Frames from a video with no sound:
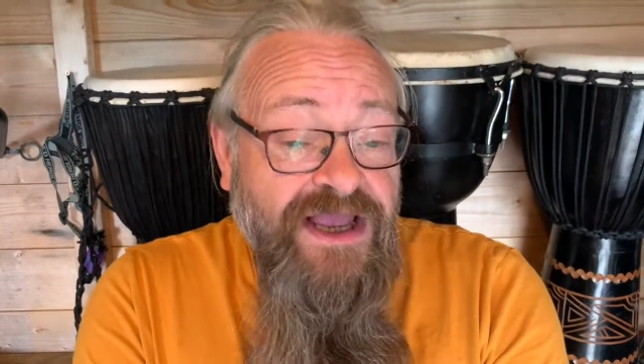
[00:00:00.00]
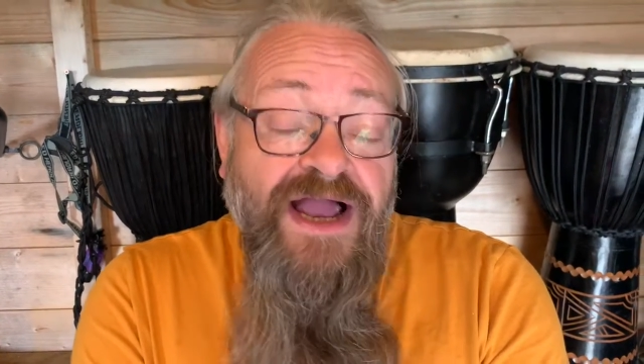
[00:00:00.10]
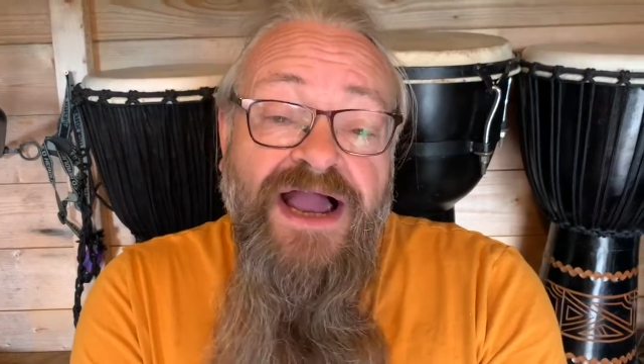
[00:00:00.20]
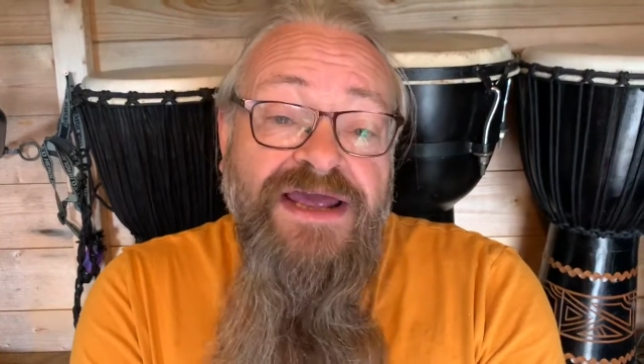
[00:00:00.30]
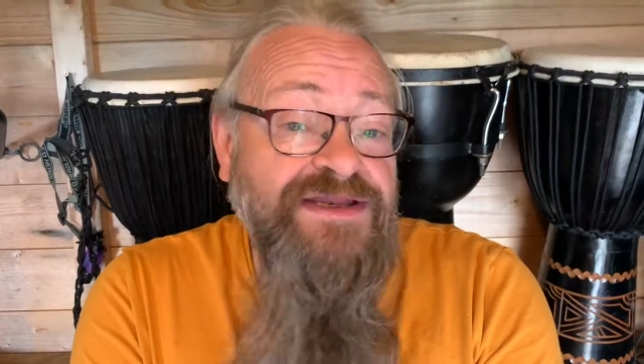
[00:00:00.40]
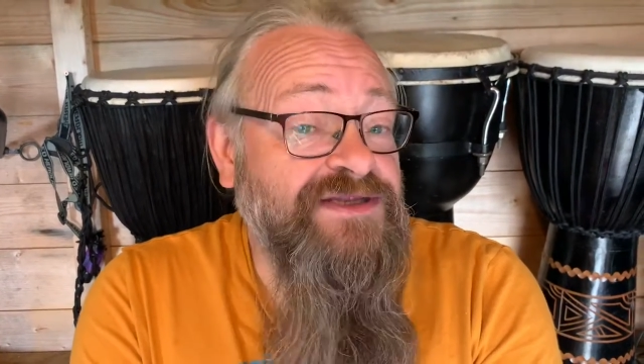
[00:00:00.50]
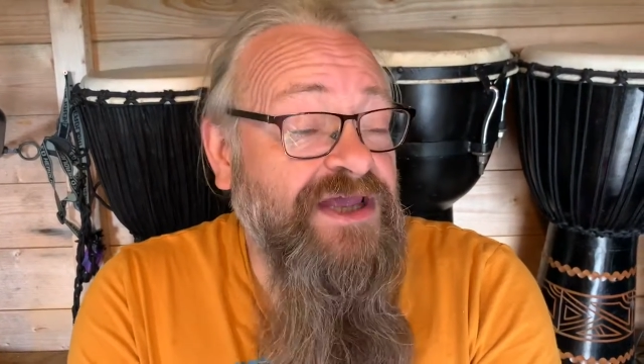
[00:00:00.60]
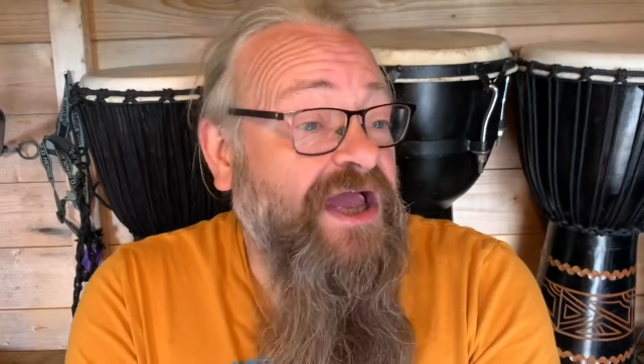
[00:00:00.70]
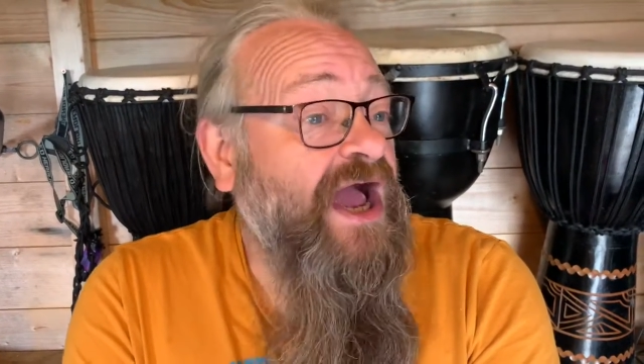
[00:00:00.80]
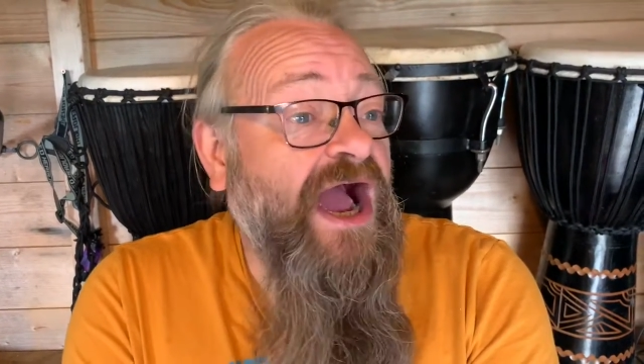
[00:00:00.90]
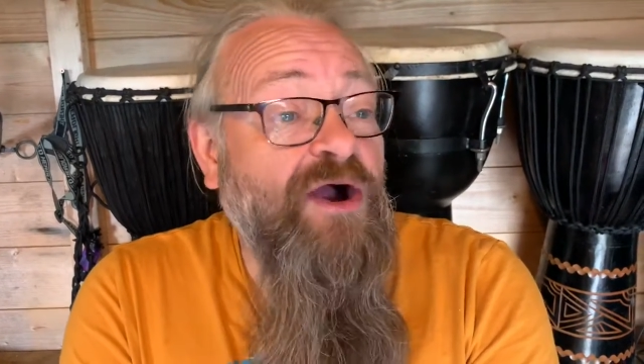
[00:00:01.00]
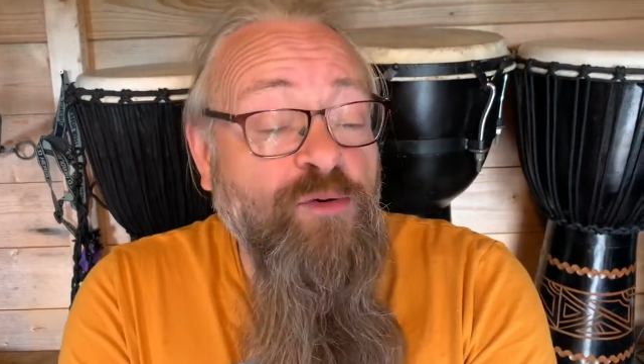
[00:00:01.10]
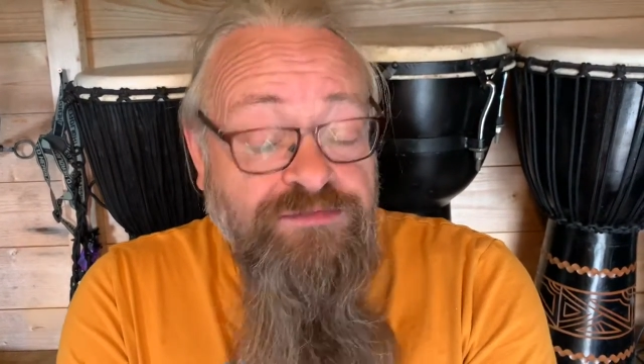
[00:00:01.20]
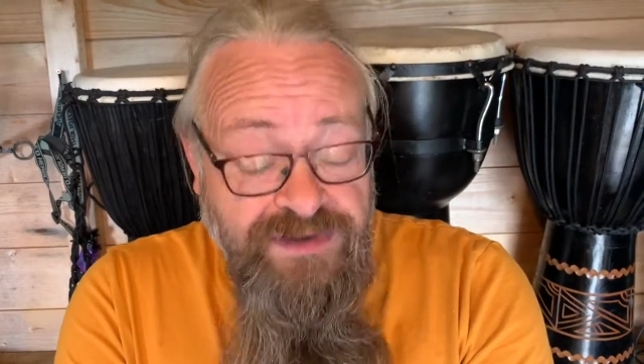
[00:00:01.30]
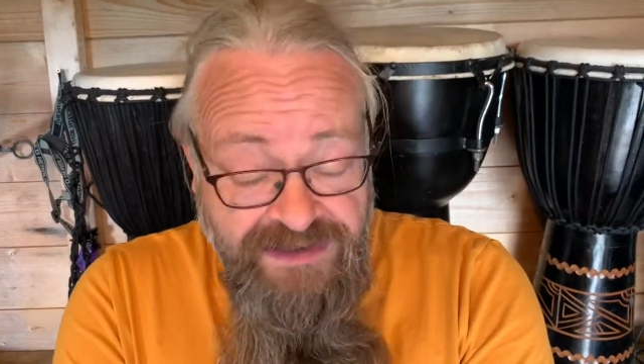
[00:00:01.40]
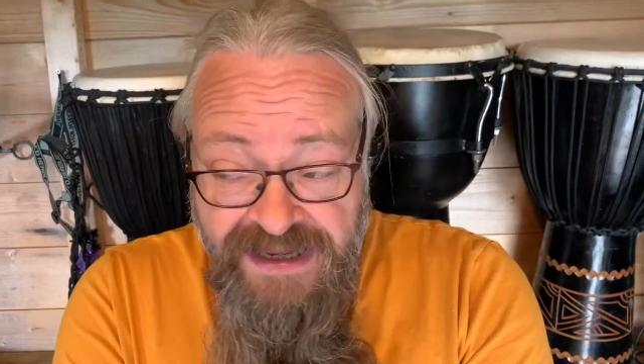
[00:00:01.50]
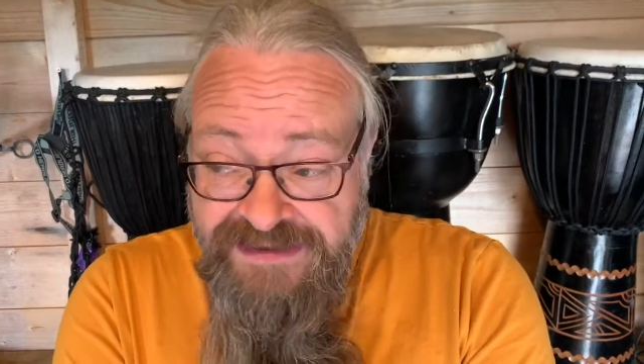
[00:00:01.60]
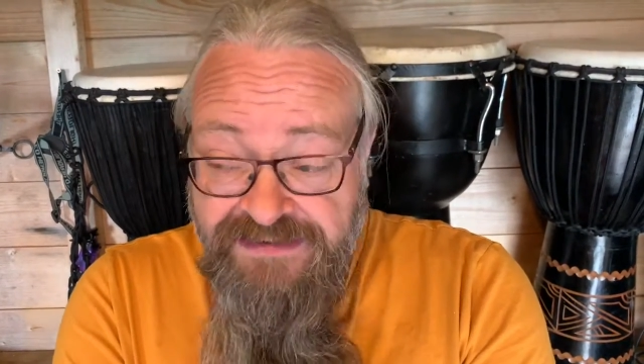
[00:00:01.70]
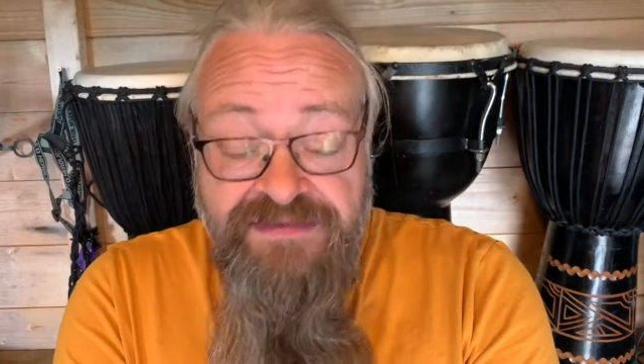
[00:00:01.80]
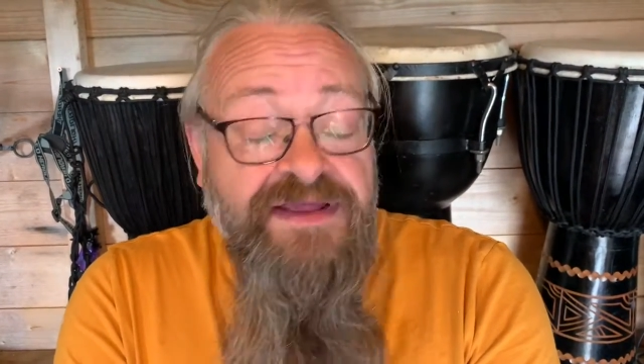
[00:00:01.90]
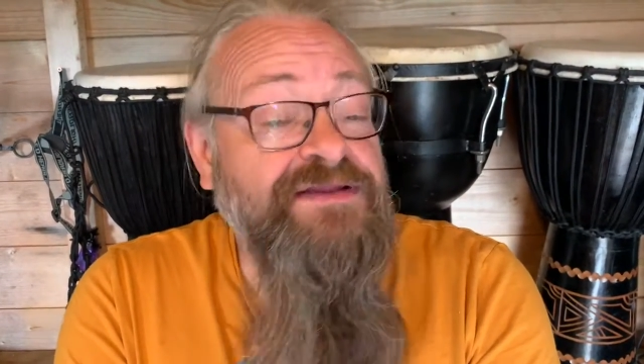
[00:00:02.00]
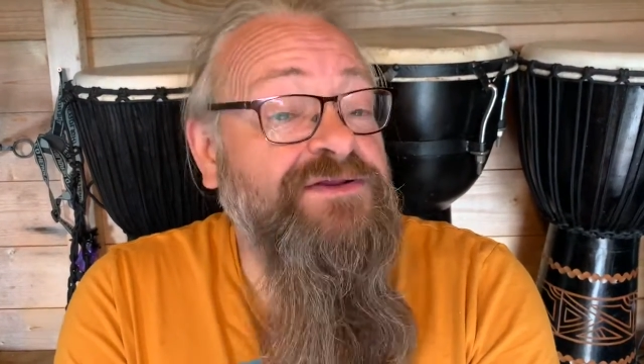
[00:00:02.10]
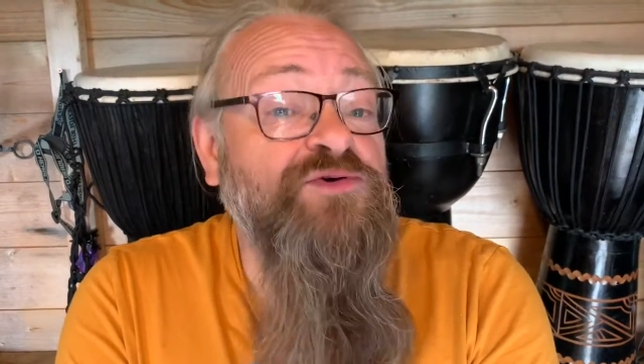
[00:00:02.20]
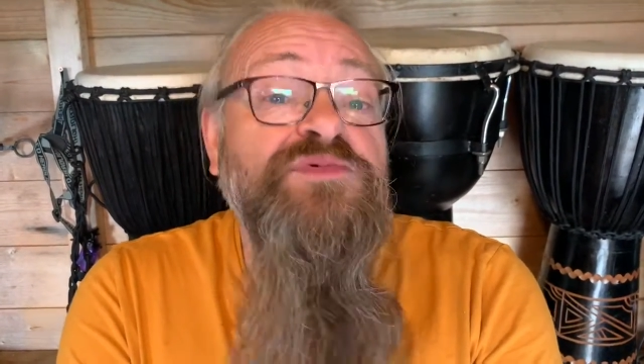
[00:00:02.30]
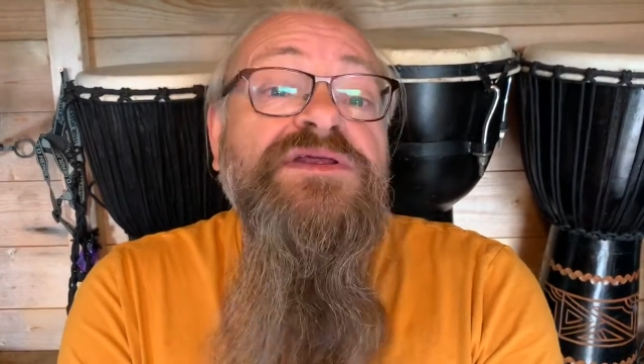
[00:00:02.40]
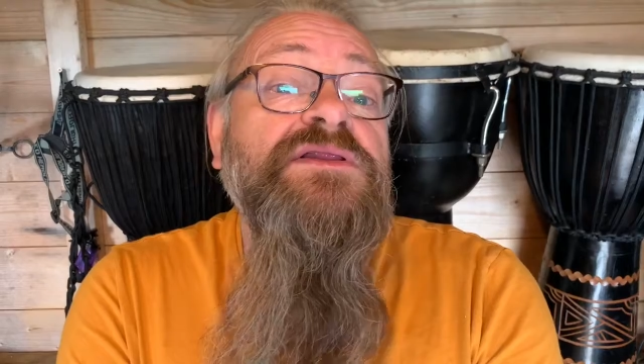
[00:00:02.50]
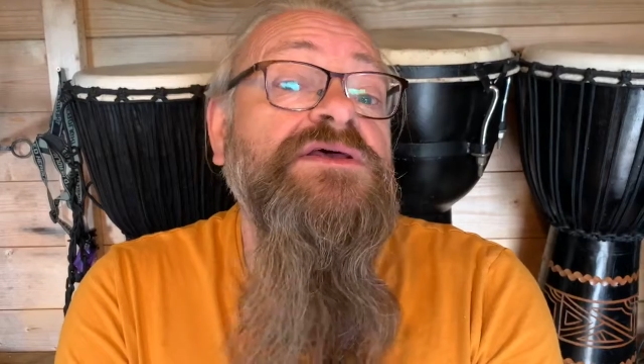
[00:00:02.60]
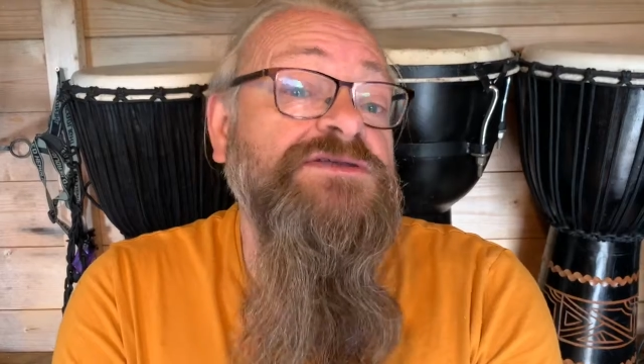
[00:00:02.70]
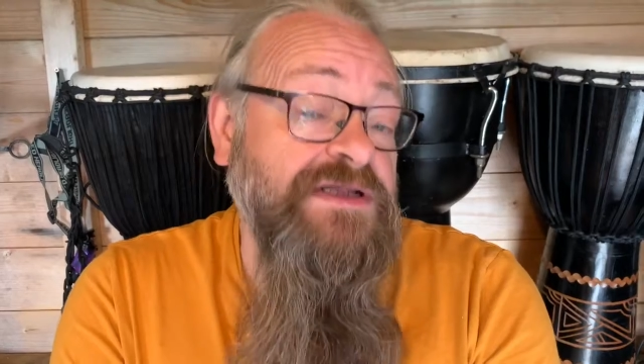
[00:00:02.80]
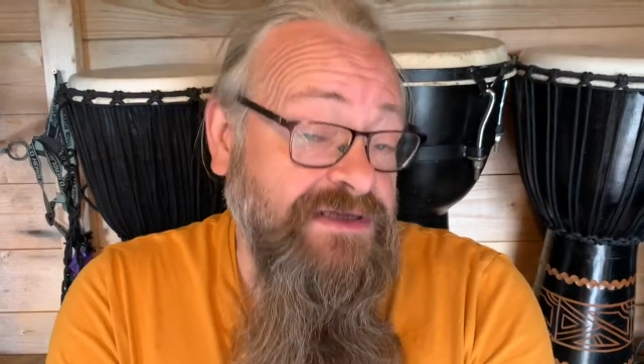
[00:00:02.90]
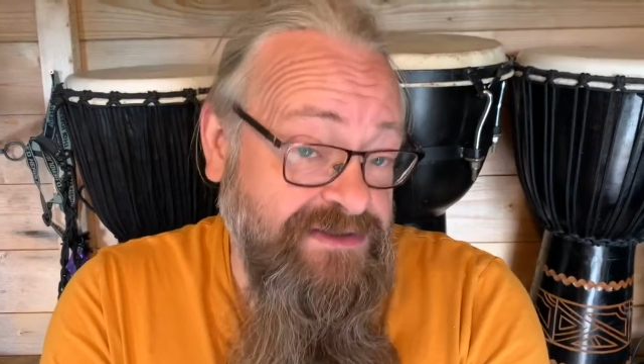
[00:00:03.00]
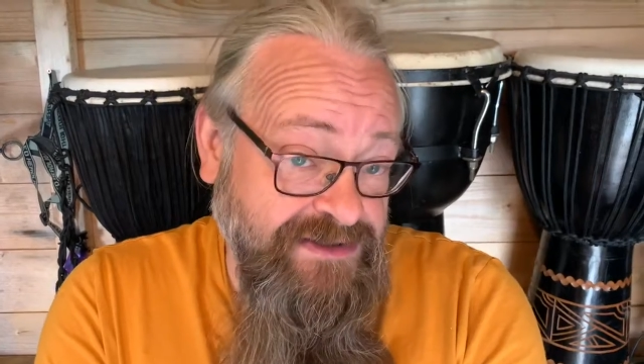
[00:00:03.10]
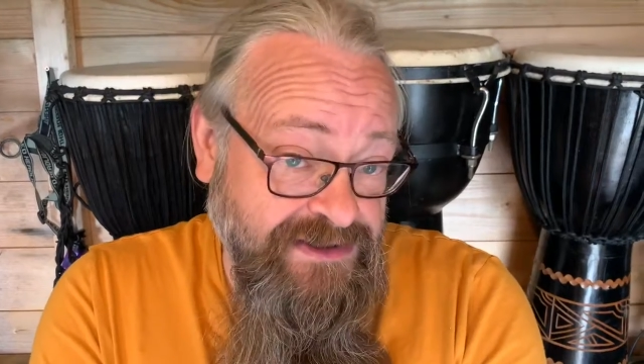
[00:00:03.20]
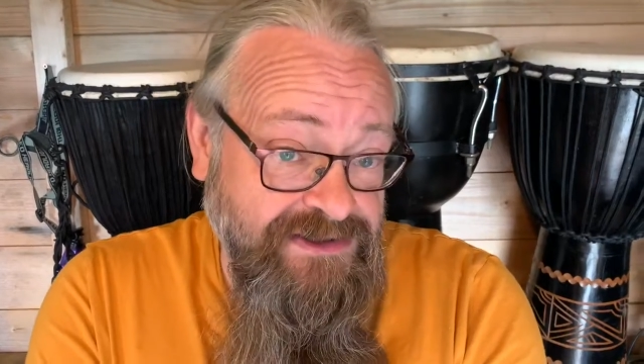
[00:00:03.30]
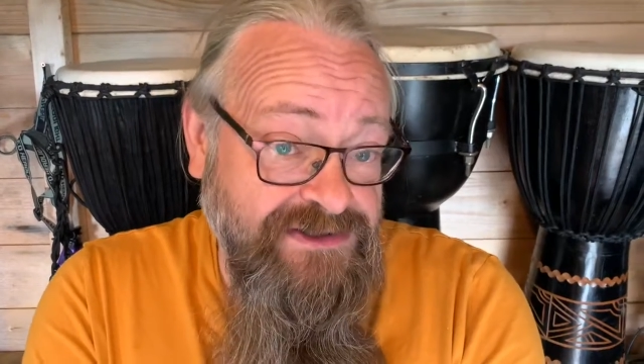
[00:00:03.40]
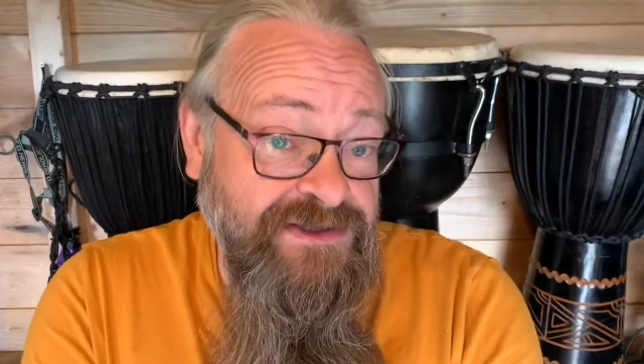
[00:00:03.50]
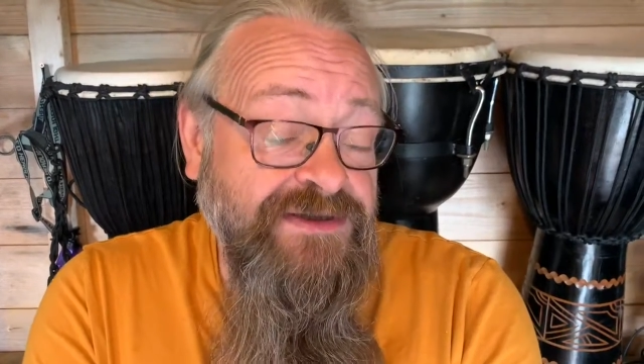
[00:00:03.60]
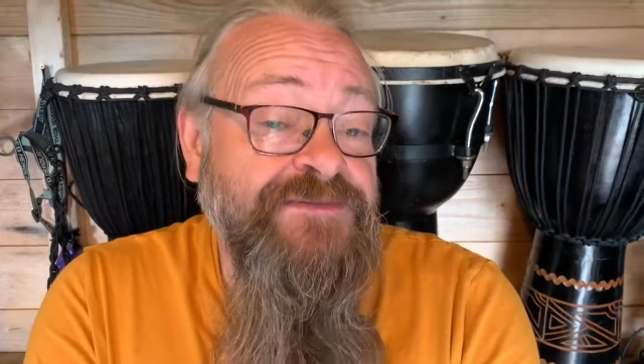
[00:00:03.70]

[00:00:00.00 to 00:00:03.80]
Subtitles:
and I like to think that nobody listening to us